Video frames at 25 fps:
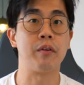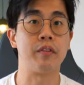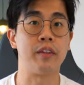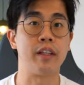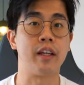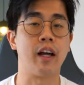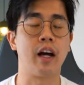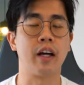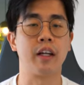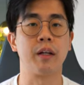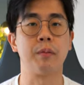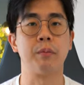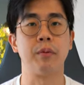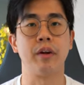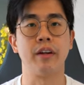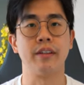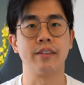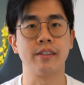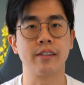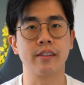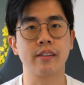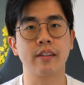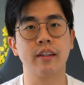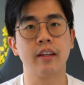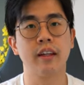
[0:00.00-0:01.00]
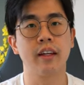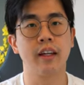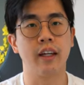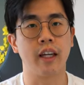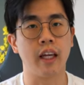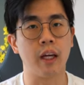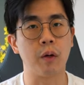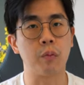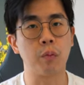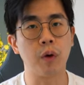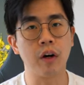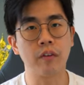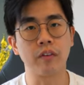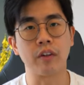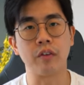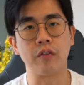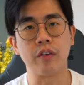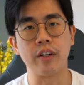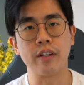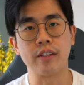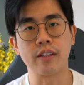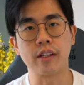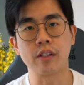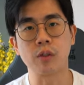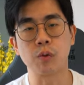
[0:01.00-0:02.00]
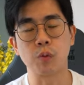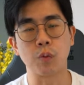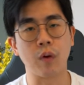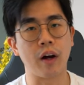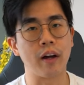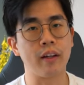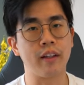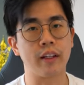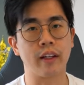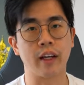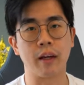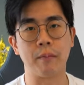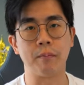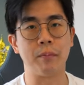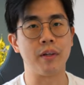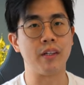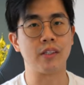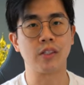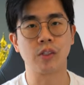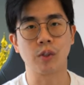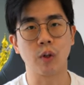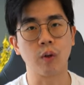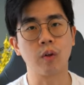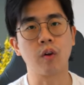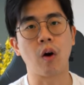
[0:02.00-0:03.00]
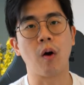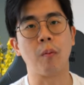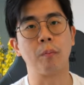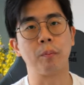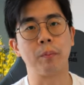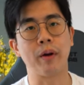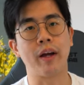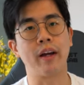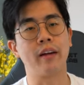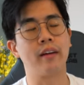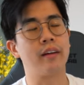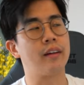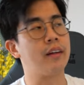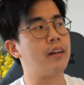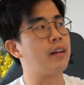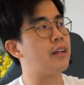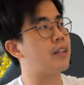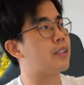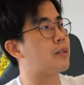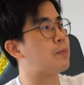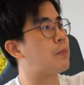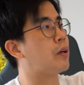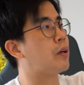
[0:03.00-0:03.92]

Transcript: with the other brands. And one of the reasons why they can be so compact is